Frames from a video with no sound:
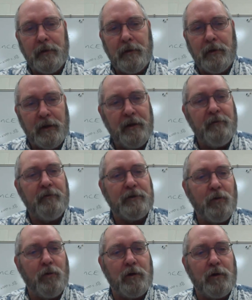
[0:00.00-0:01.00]
You live at
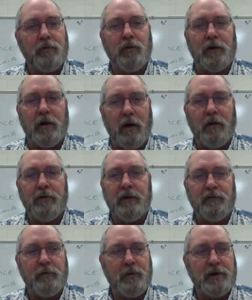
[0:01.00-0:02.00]
the world where all the
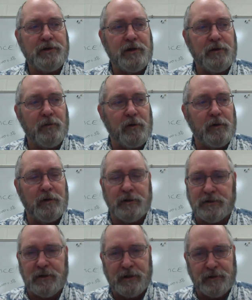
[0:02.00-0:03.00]
information in the world
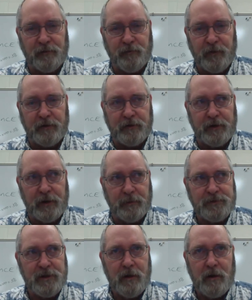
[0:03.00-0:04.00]
is at your
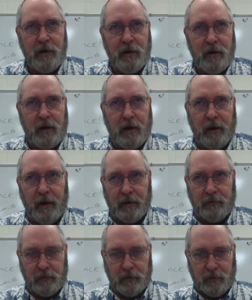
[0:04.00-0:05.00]
fingertips.
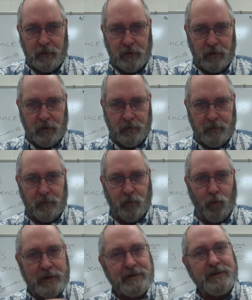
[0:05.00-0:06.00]
And
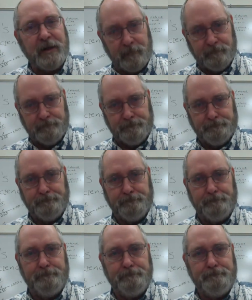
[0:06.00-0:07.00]
we set it
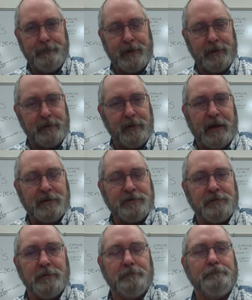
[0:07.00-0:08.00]
in a
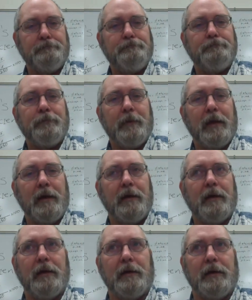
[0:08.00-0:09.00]
classroom,
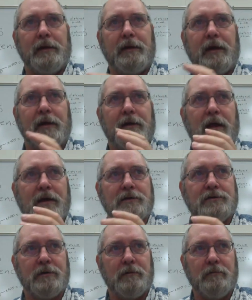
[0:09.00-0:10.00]
and in that
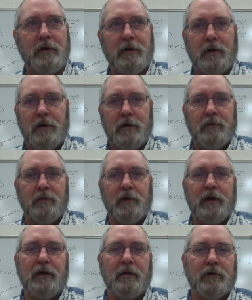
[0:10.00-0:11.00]
classroom,
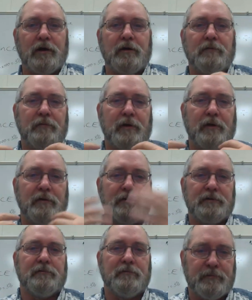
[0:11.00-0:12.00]
we, re, you know,
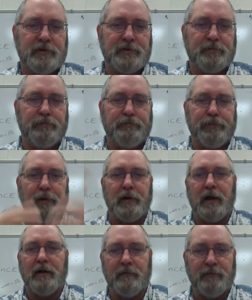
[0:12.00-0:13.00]
spurt
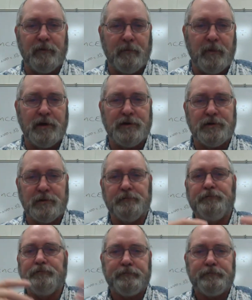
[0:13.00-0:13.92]
out information,